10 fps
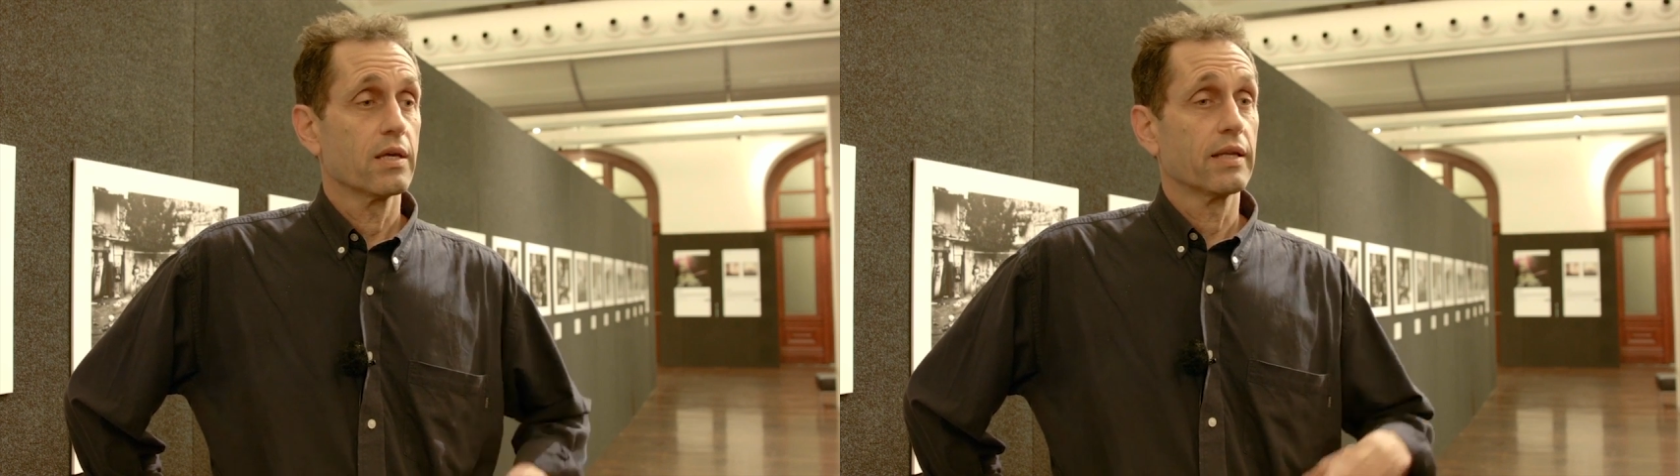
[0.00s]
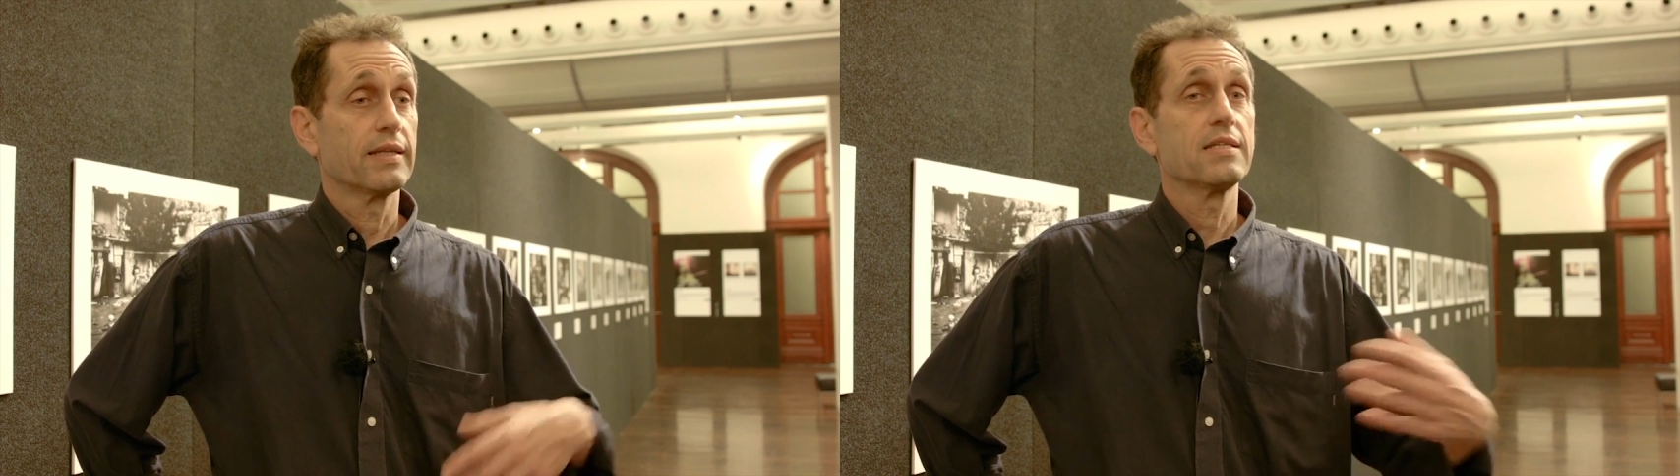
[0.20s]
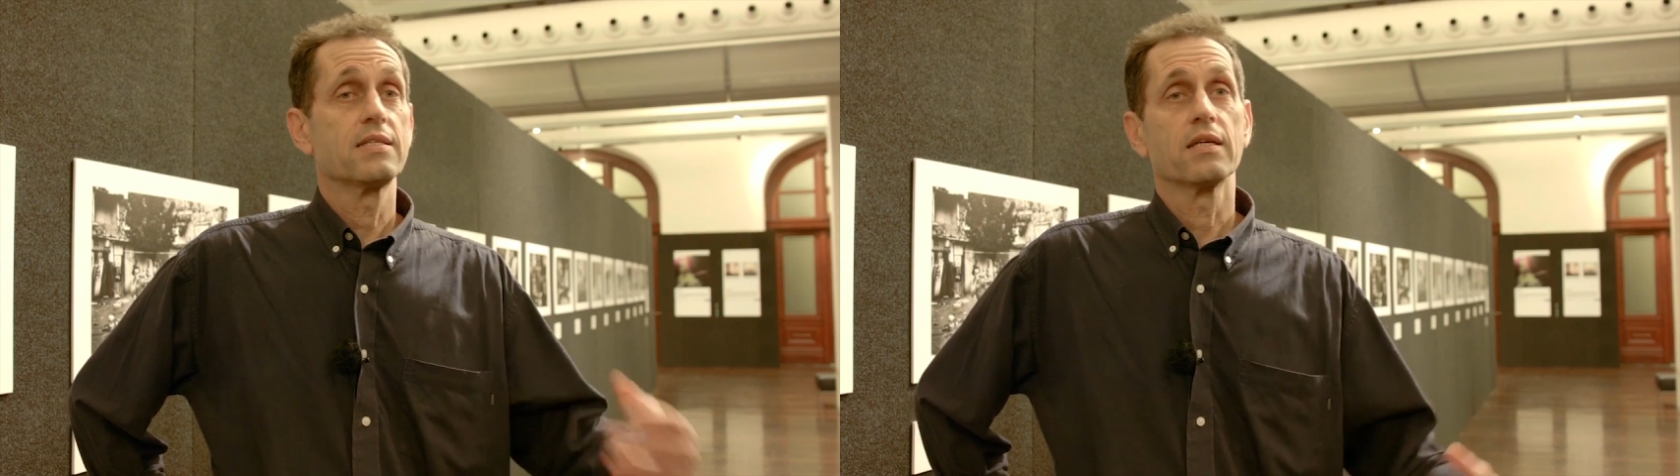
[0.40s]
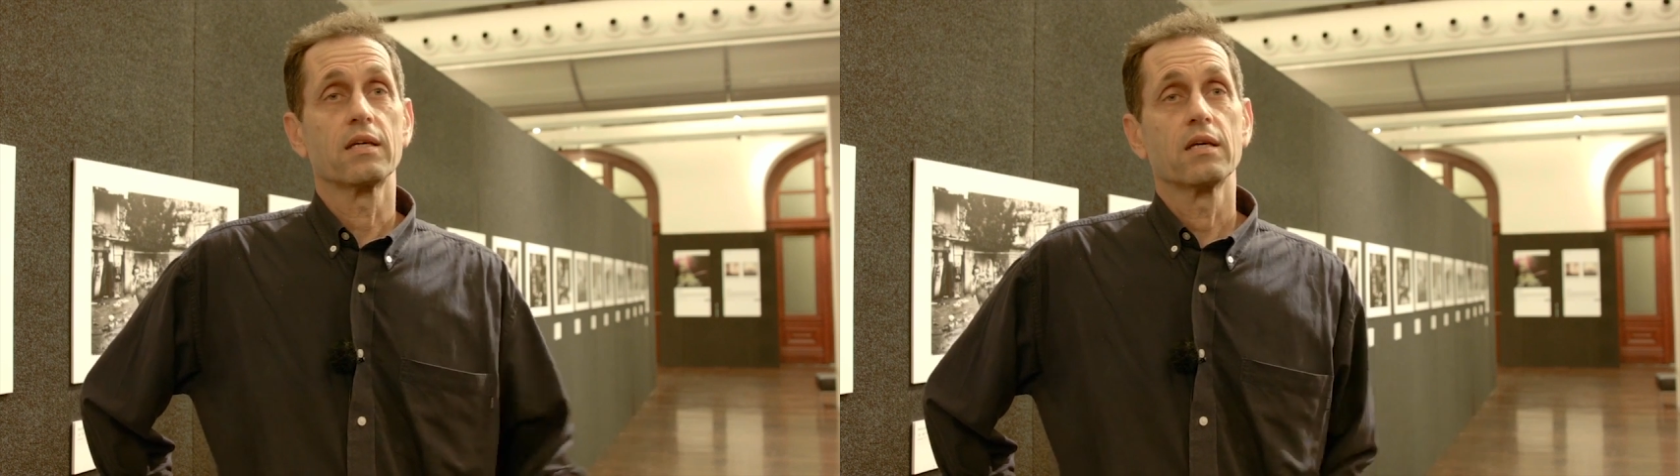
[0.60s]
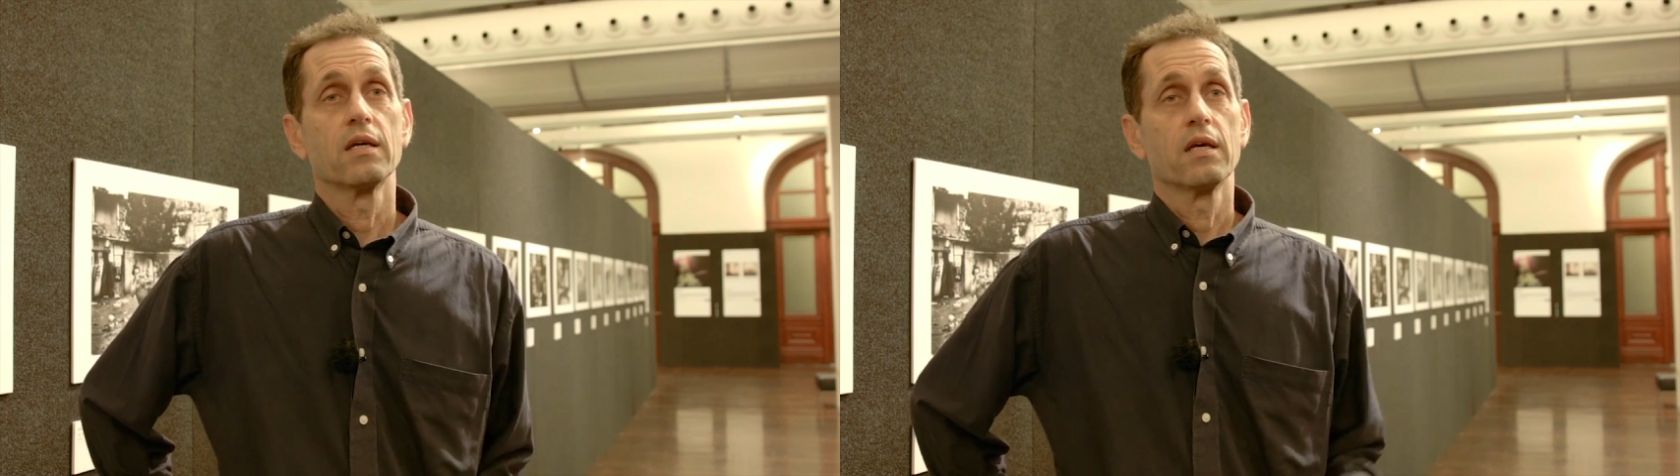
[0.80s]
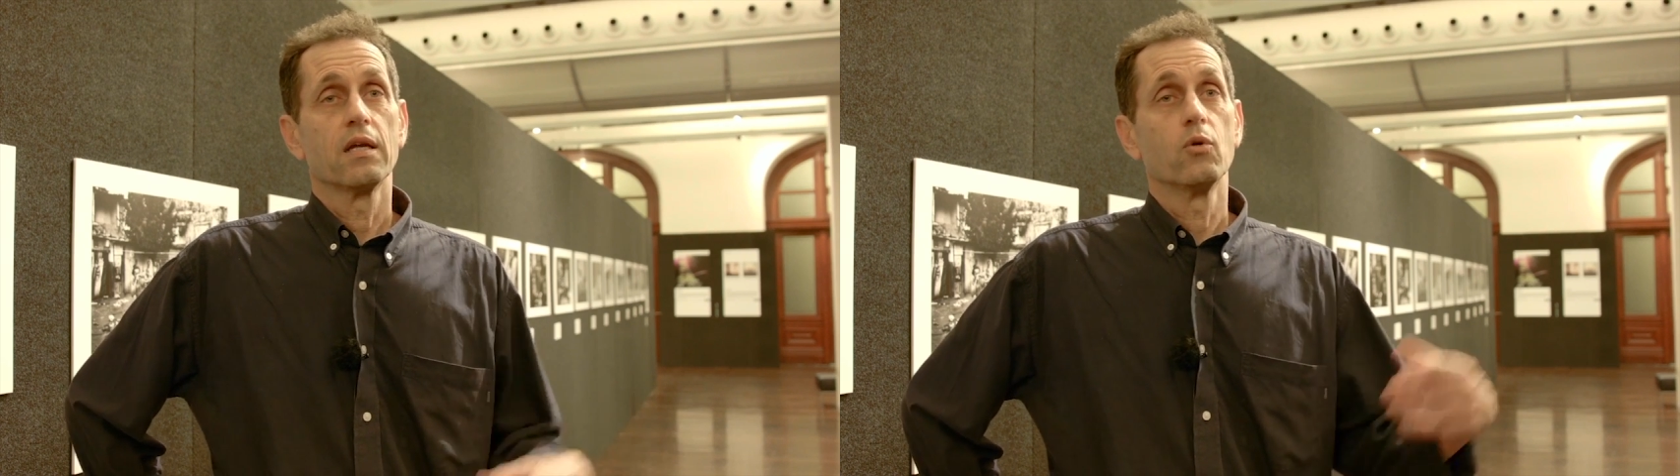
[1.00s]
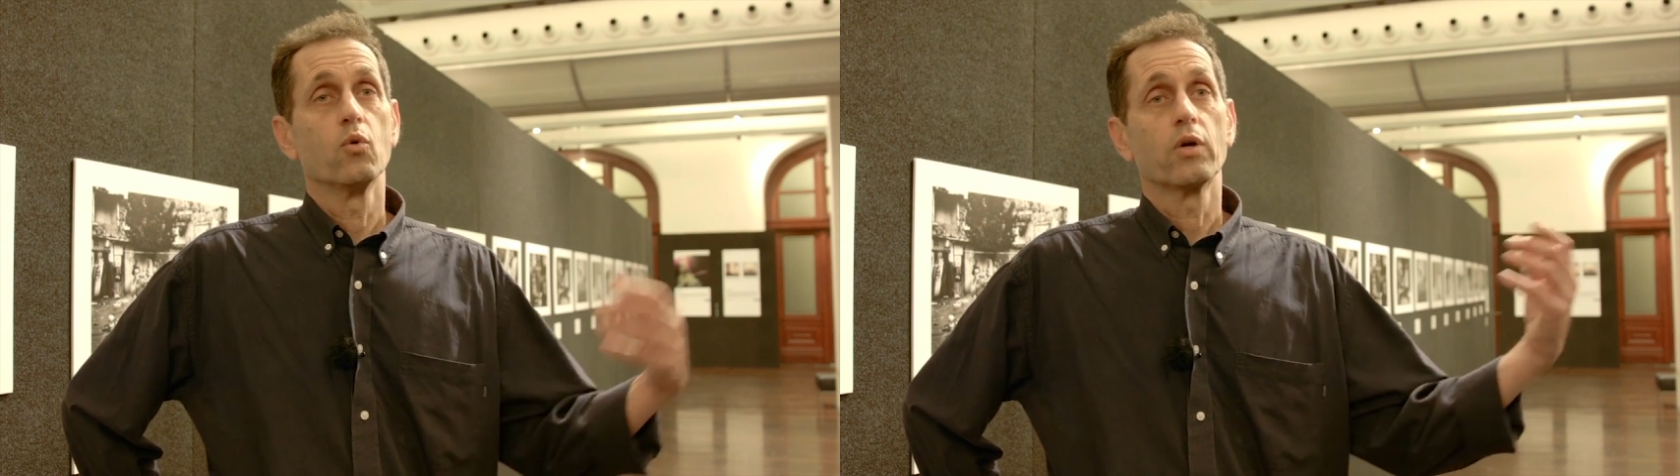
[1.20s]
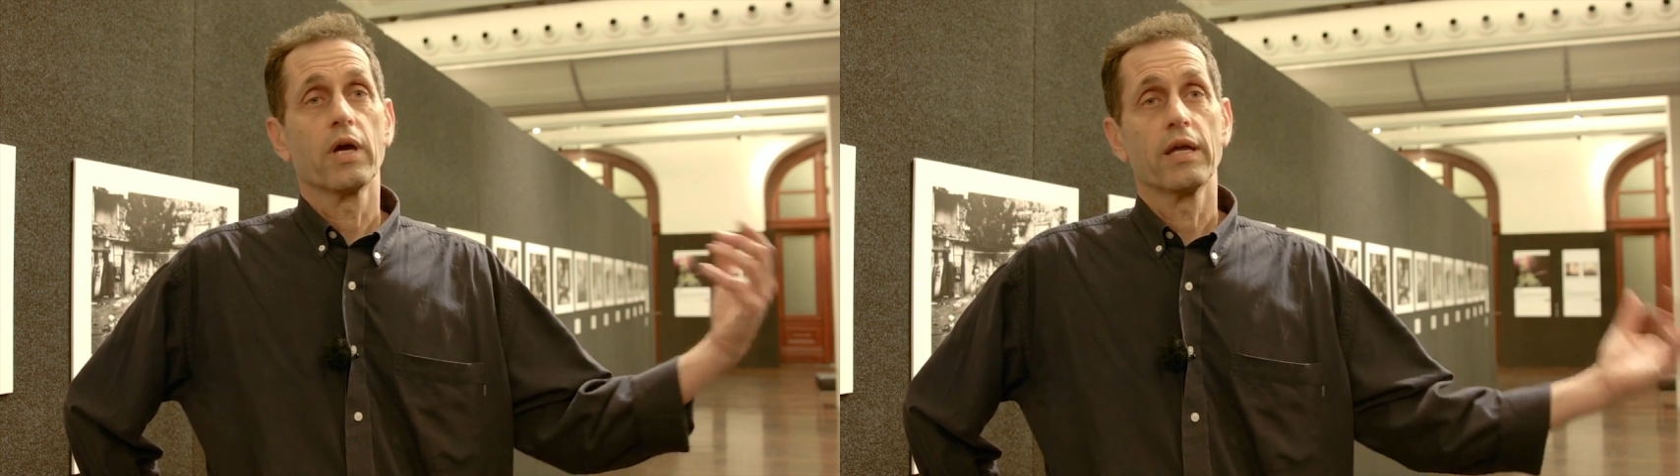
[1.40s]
artistic look